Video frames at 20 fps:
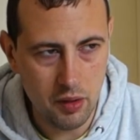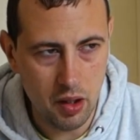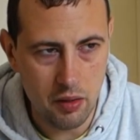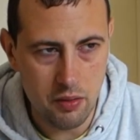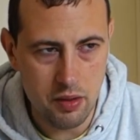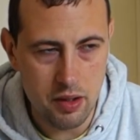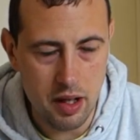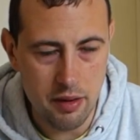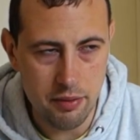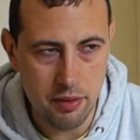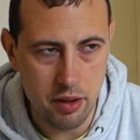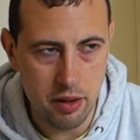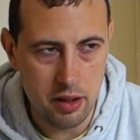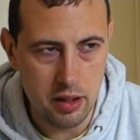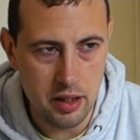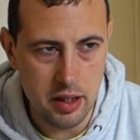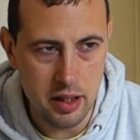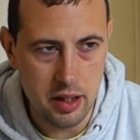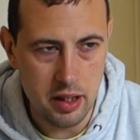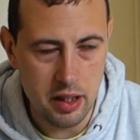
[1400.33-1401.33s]

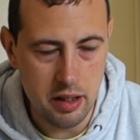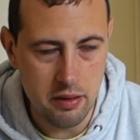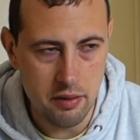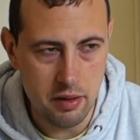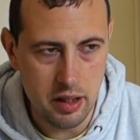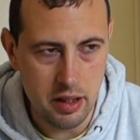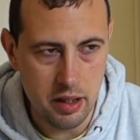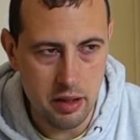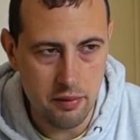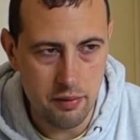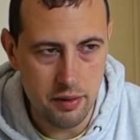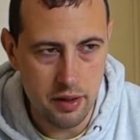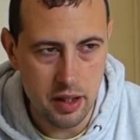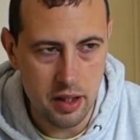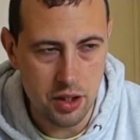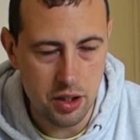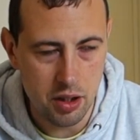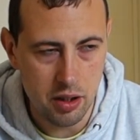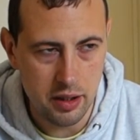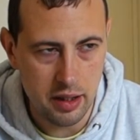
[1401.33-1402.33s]
Definitely, even in the
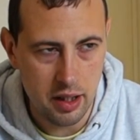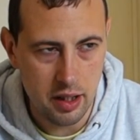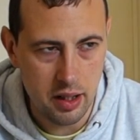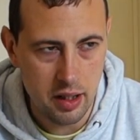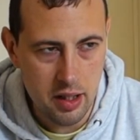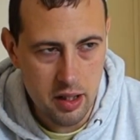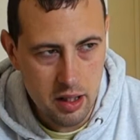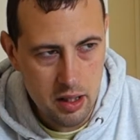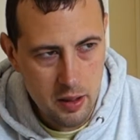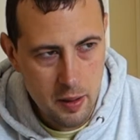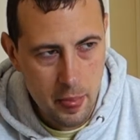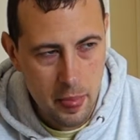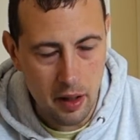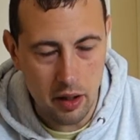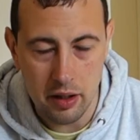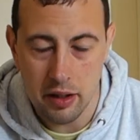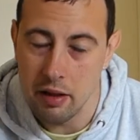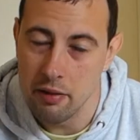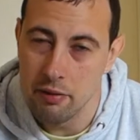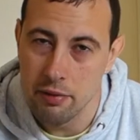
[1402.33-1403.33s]
finish, I can
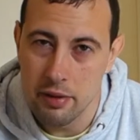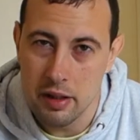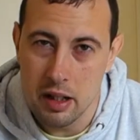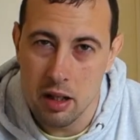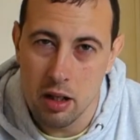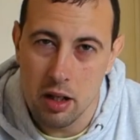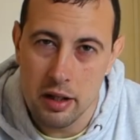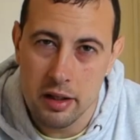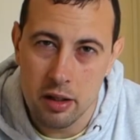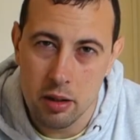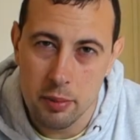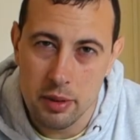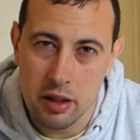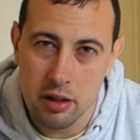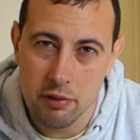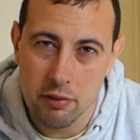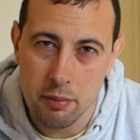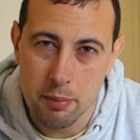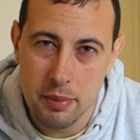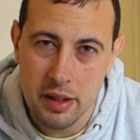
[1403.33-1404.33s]
feel a little bit
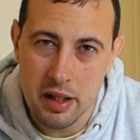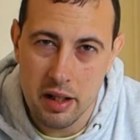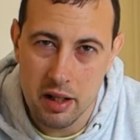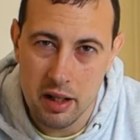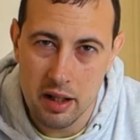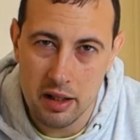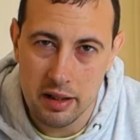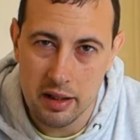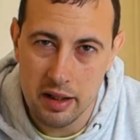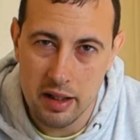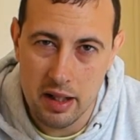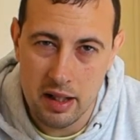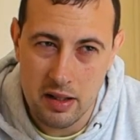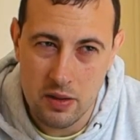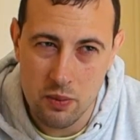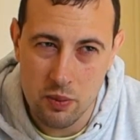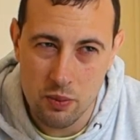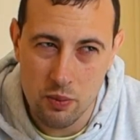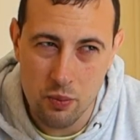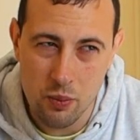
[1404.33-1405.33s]
of minerality as
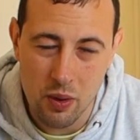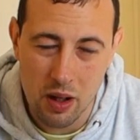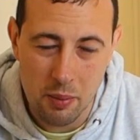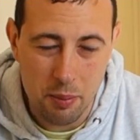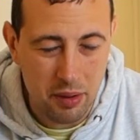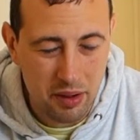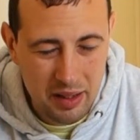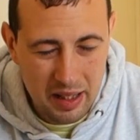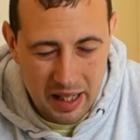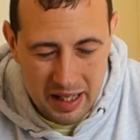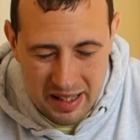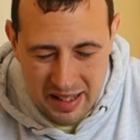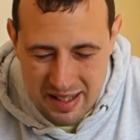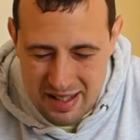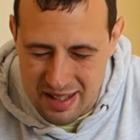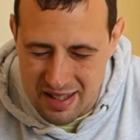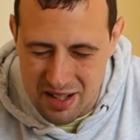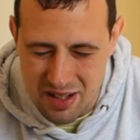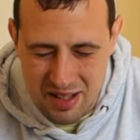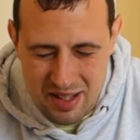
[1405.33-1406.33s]
well, but it's
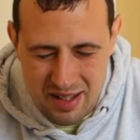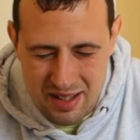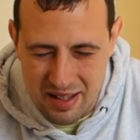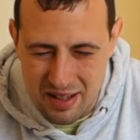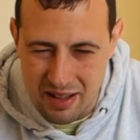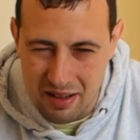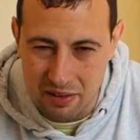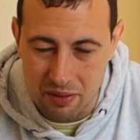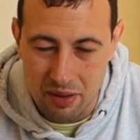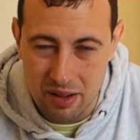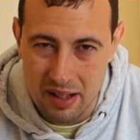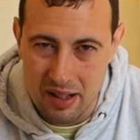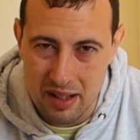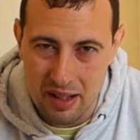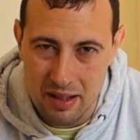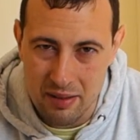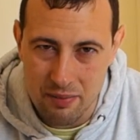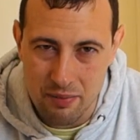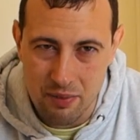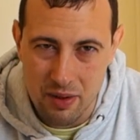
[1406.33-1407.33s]
just really
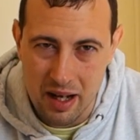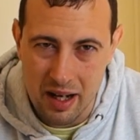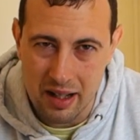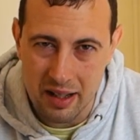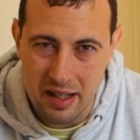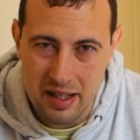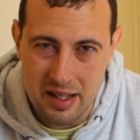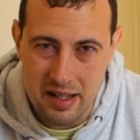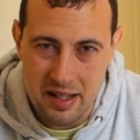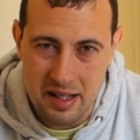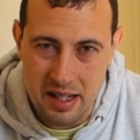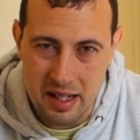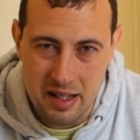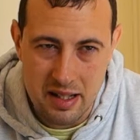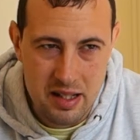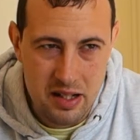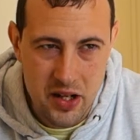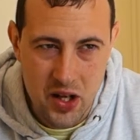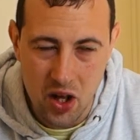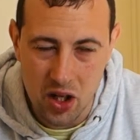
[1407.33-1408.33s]
vague. It's
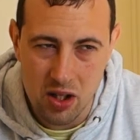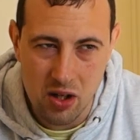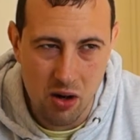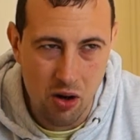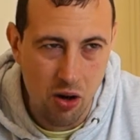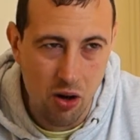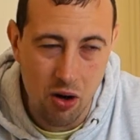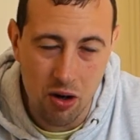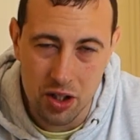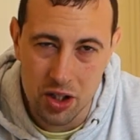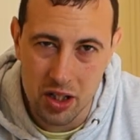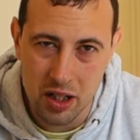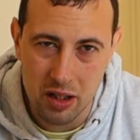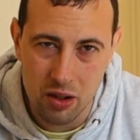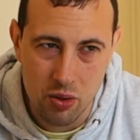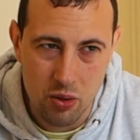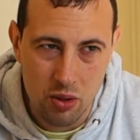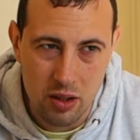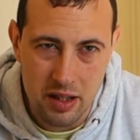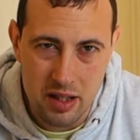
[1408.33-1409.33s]
not harsh at
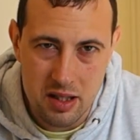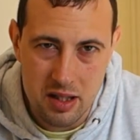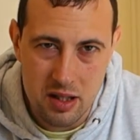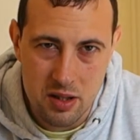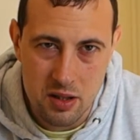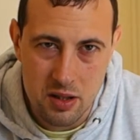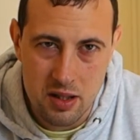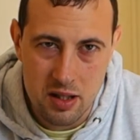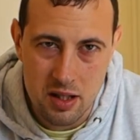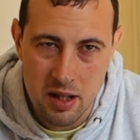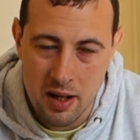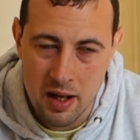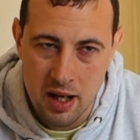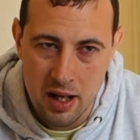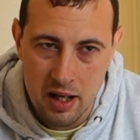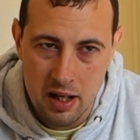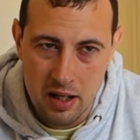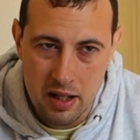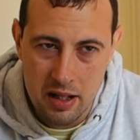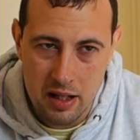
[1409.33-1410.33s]
all. It's just
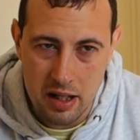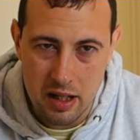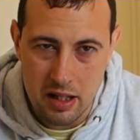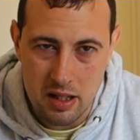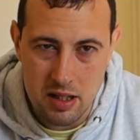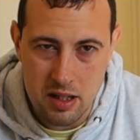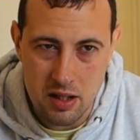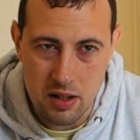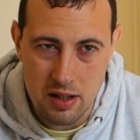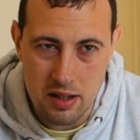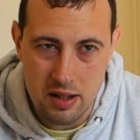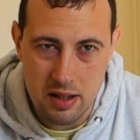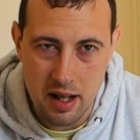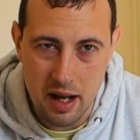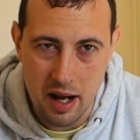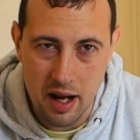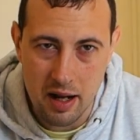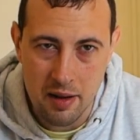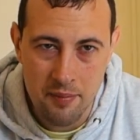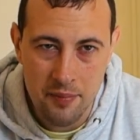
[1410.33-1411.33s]

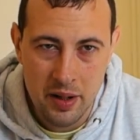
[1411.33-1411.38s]
there.